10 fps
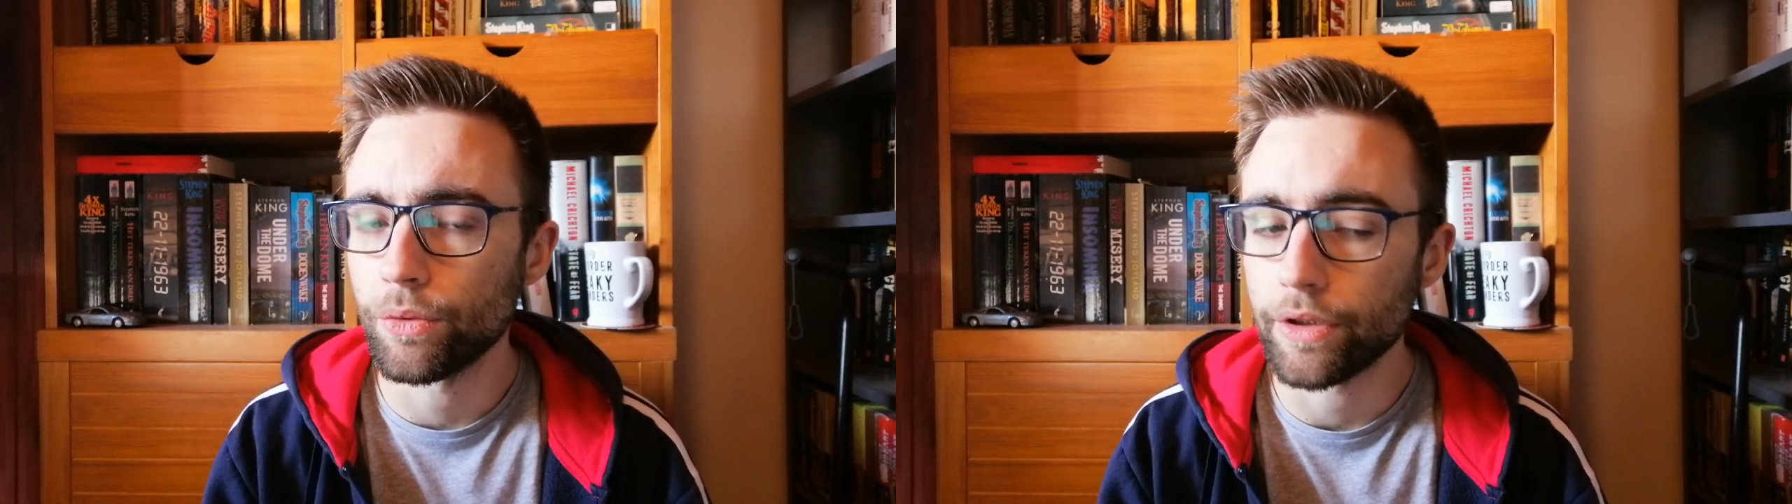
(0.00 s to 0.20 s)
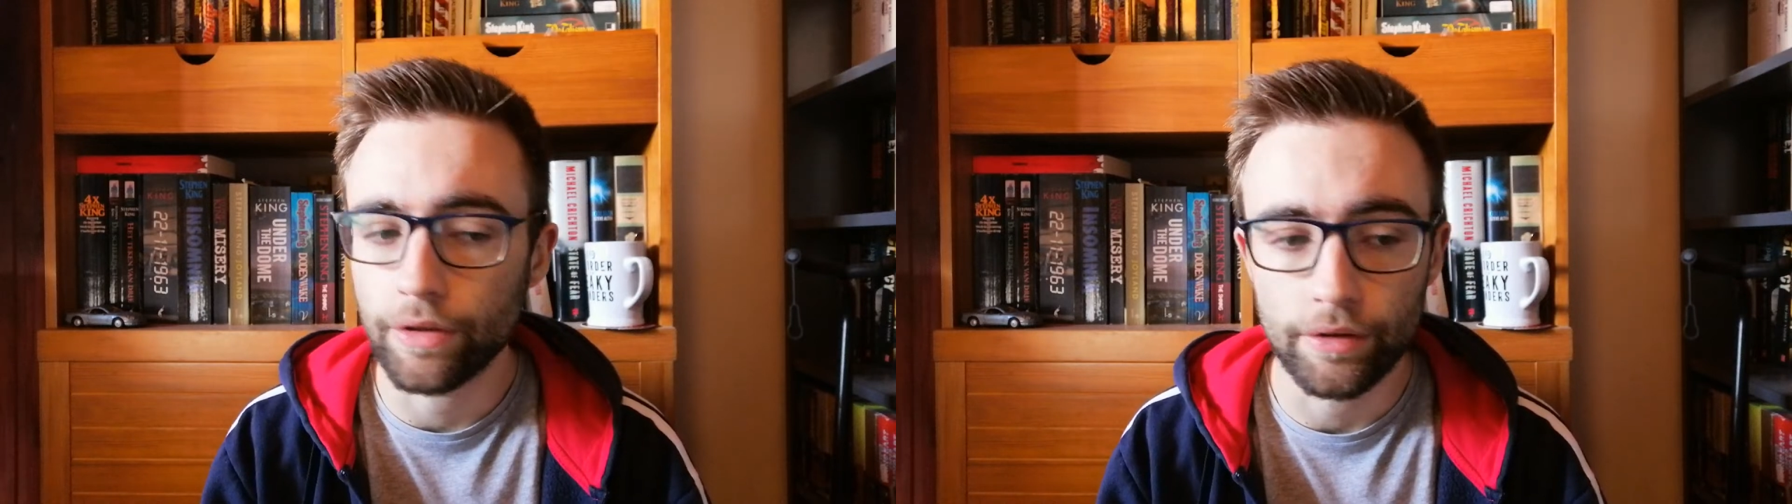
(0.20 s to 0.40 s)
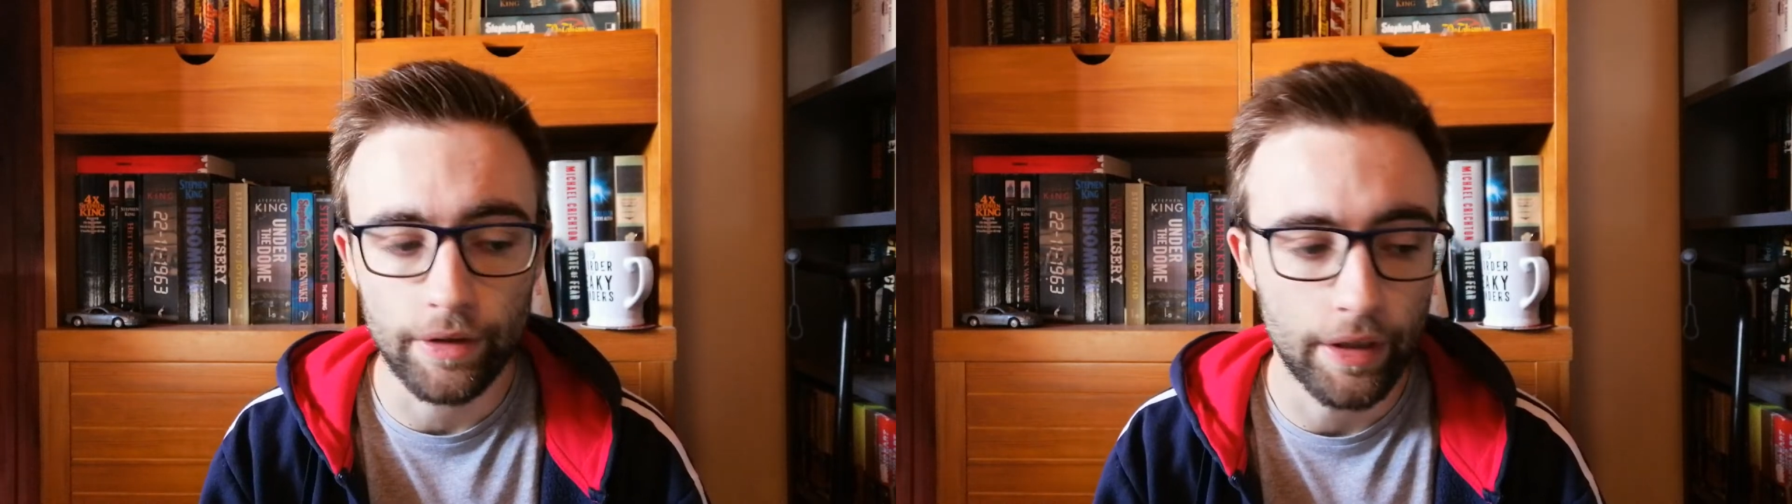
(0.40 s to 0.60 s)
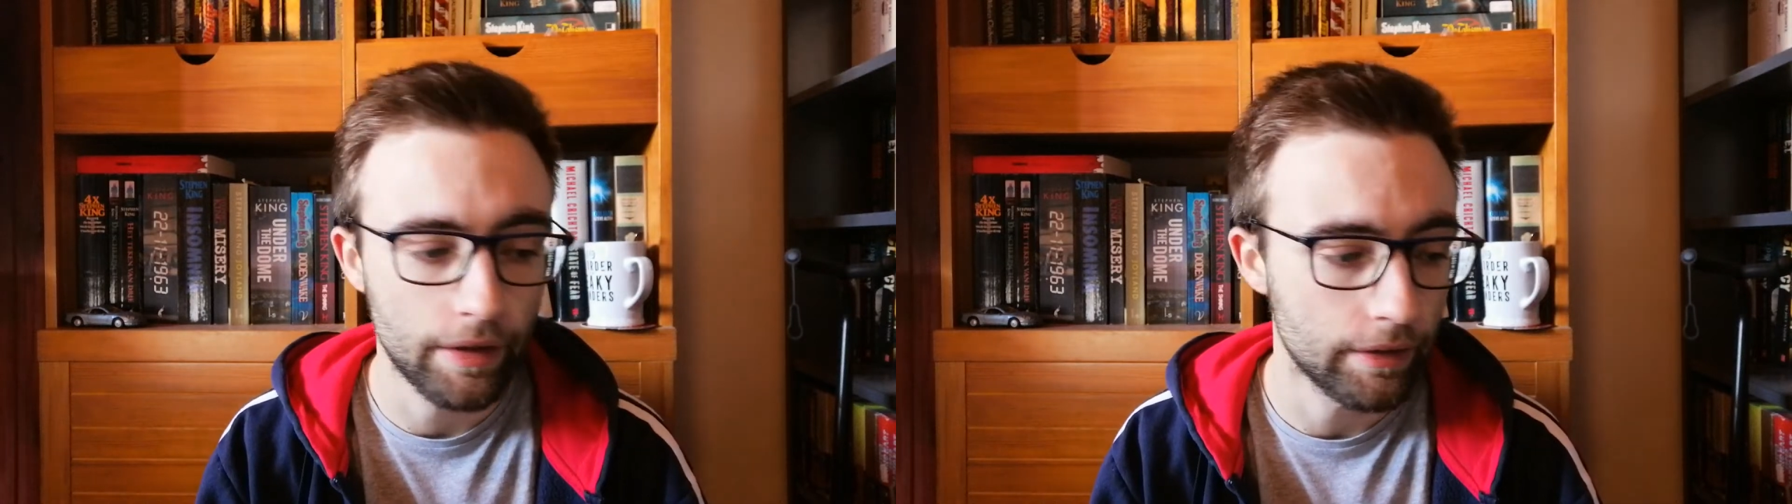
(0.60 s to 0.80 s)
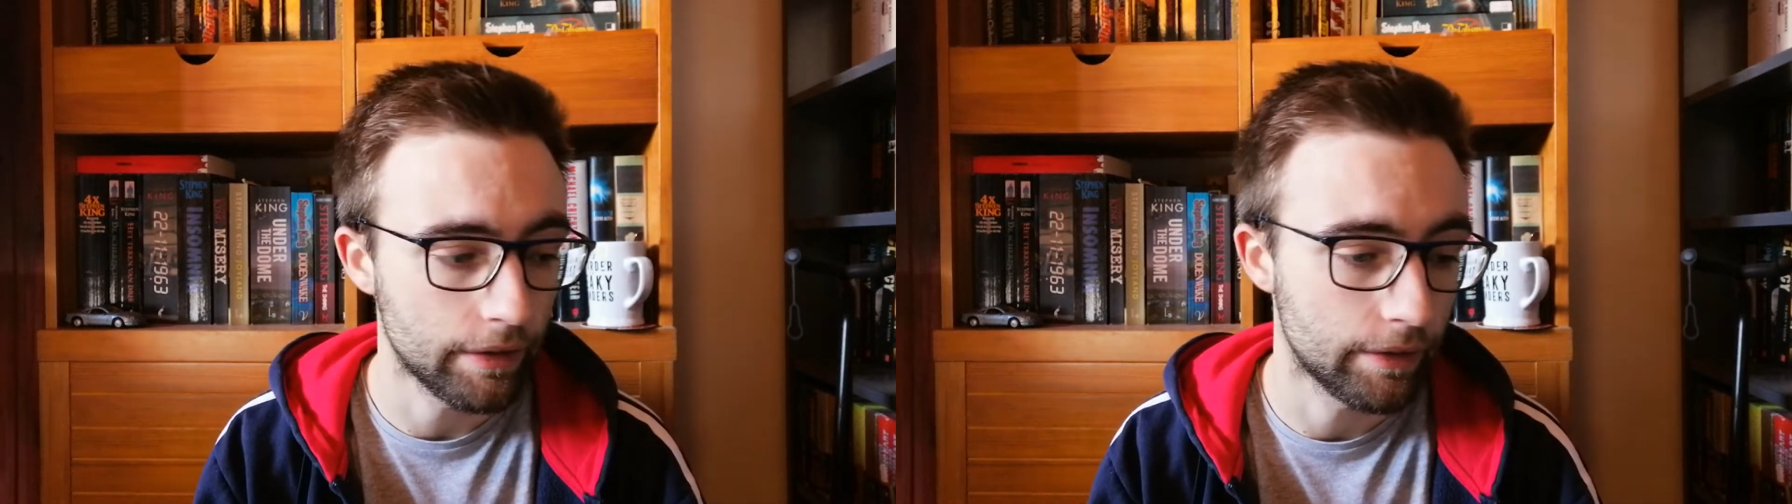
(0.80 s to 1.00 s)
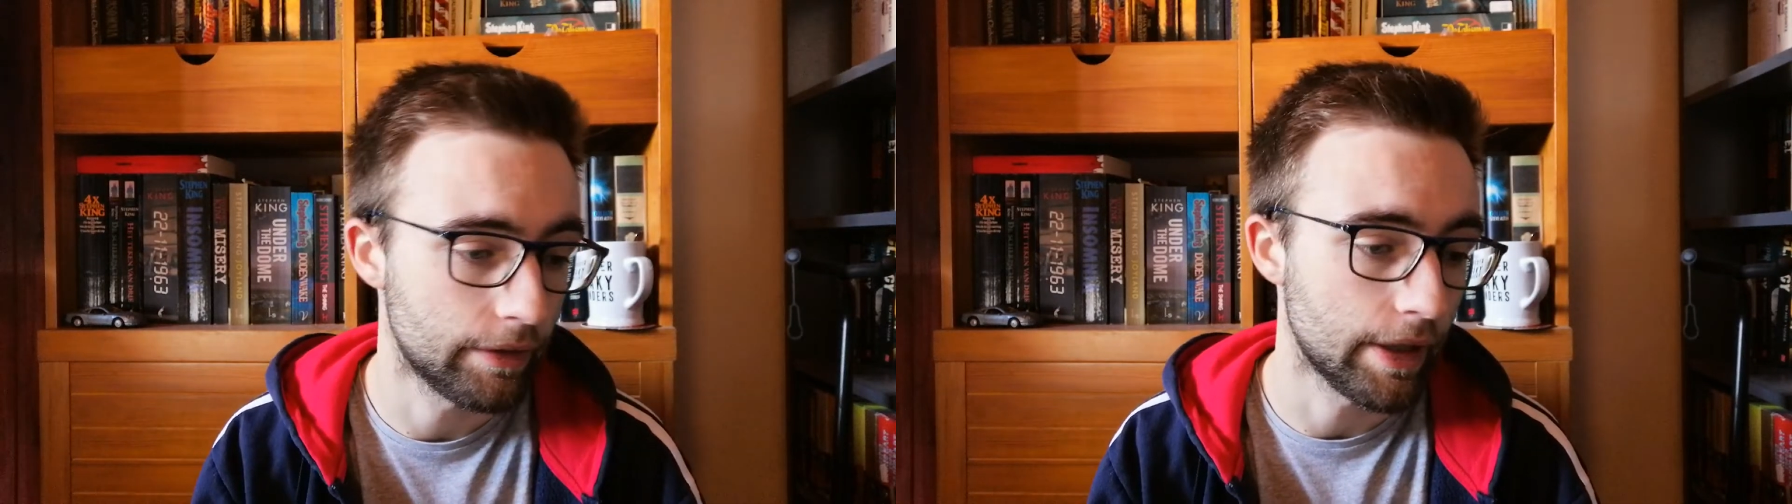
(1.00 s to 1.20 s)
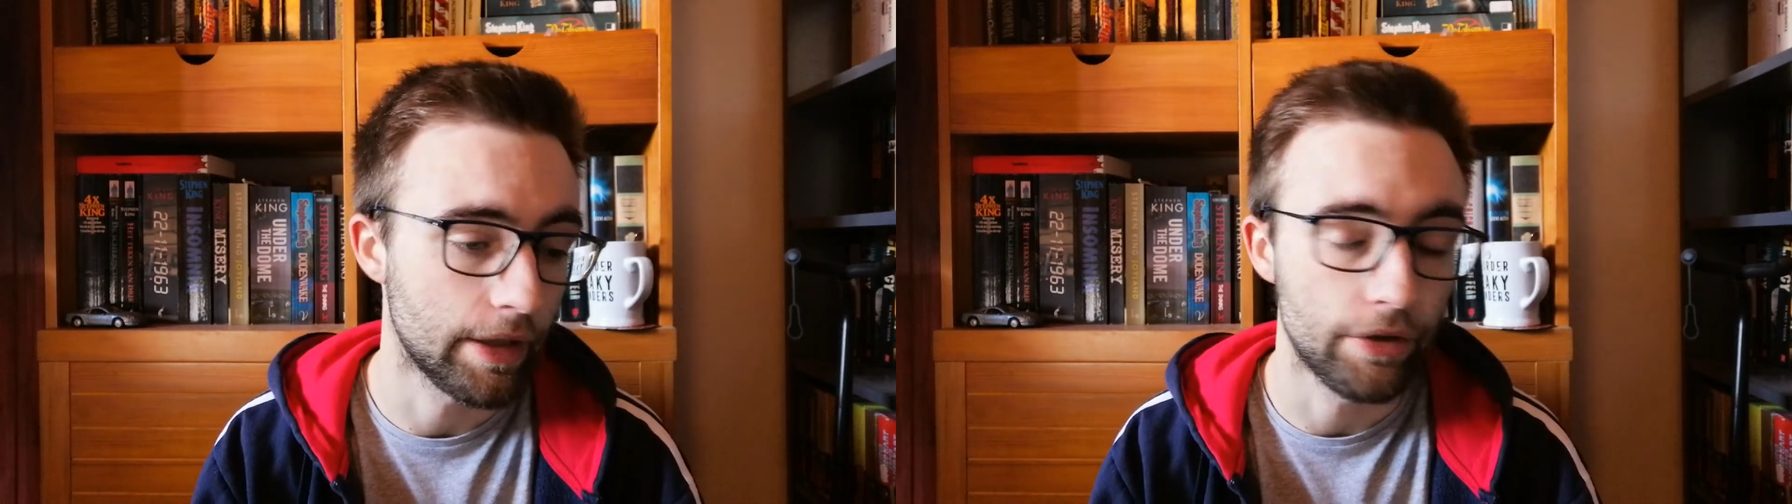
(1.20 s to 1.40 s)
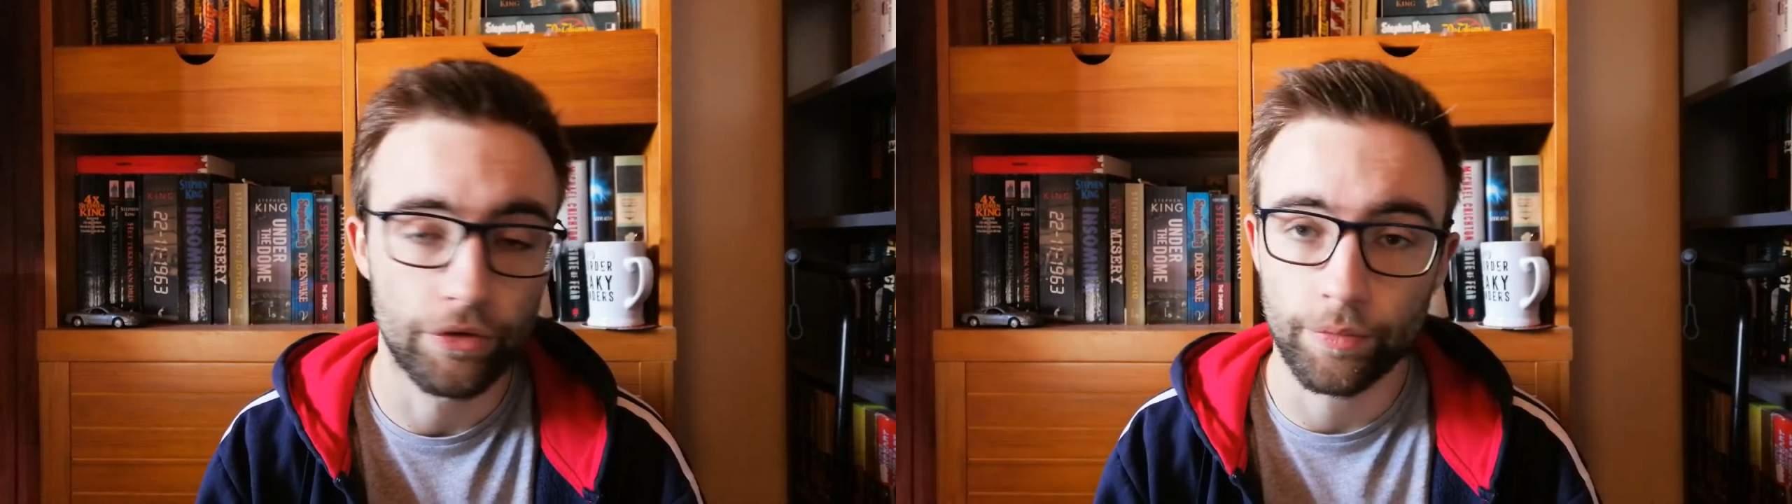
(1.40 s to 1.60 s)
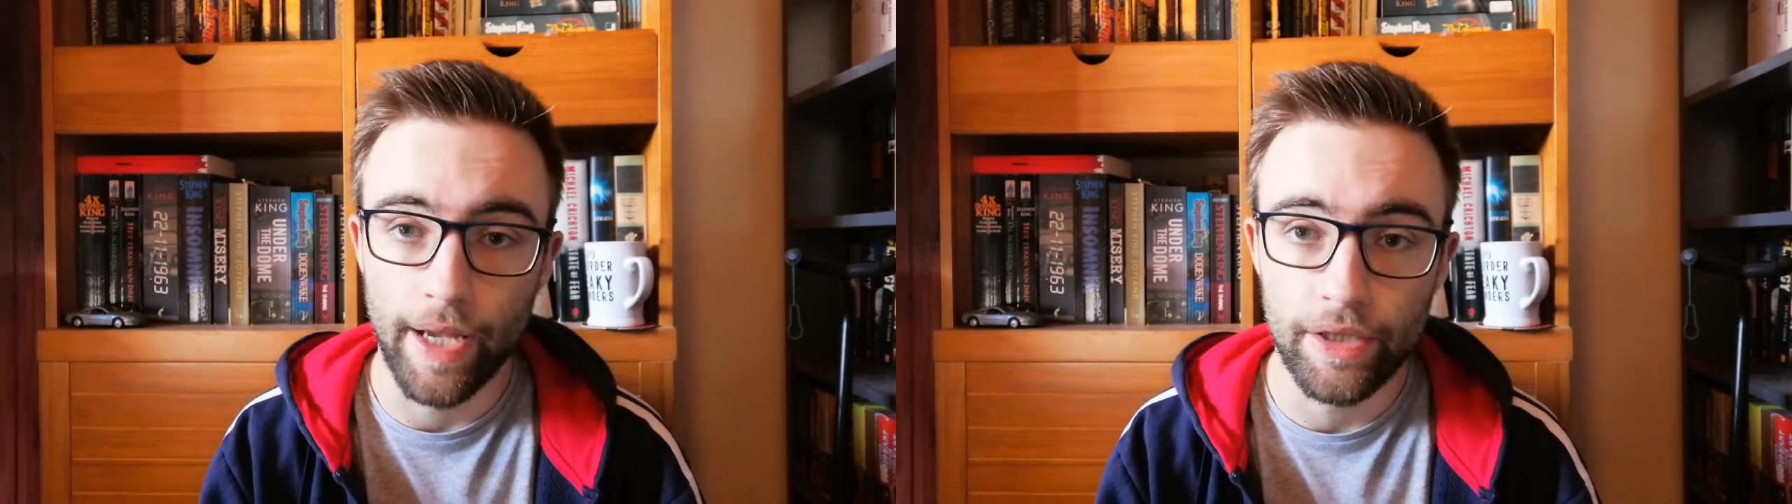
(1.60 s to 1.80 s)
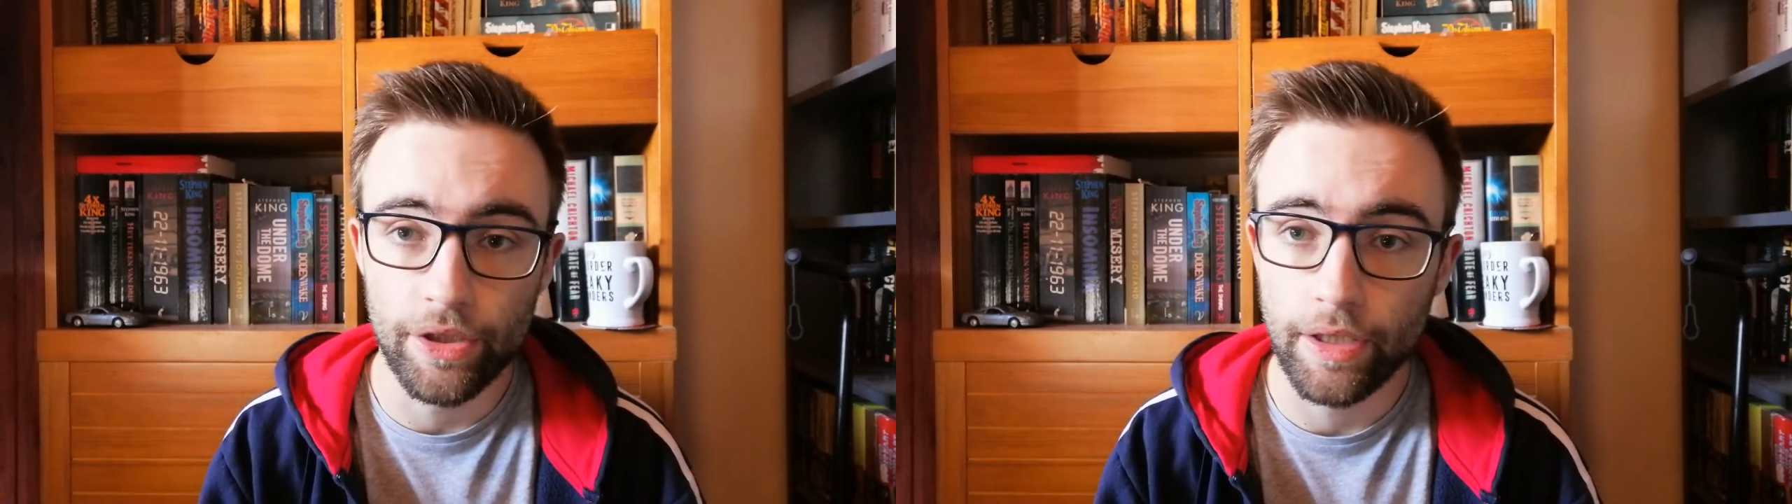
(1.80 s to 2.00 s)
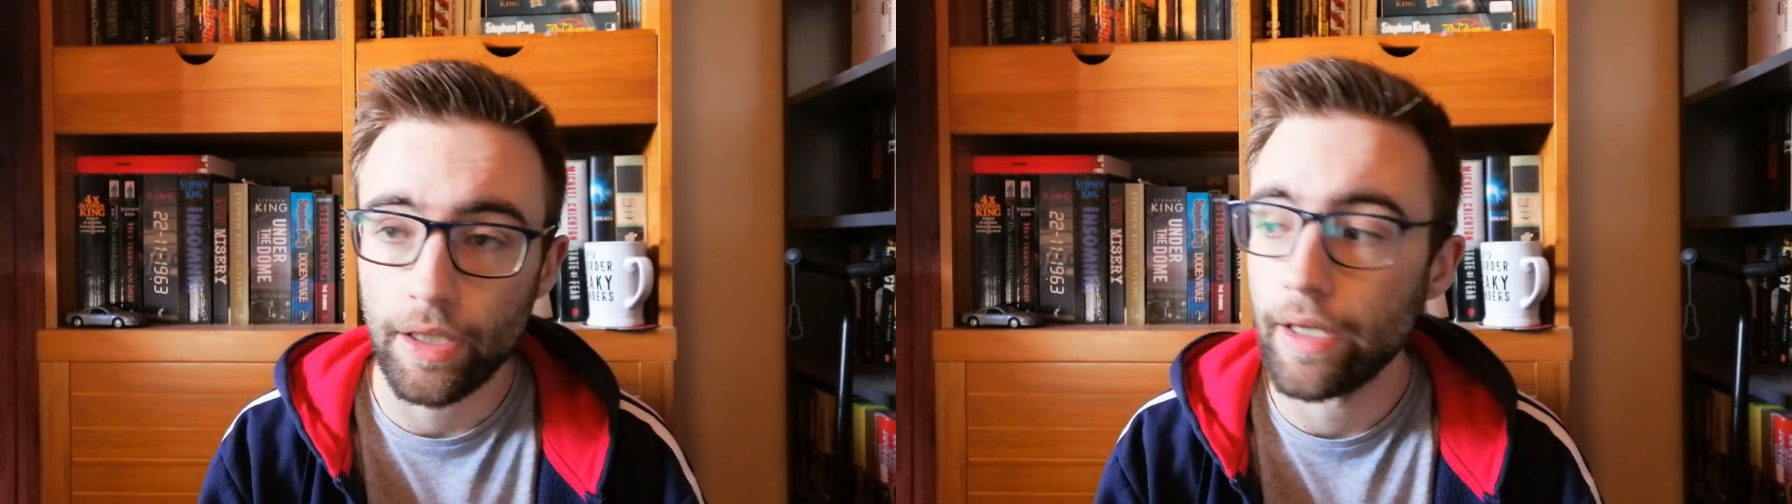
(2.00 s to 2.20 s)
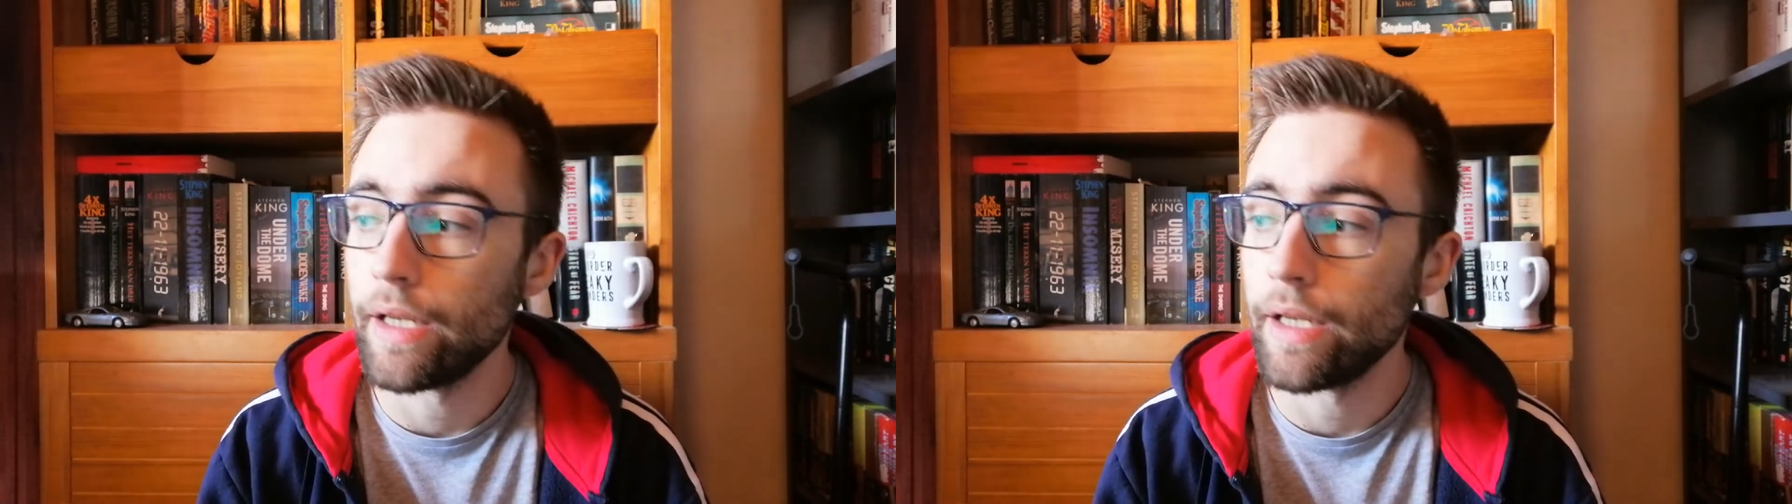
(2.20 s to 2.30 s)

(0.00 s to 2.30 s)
where they use magic,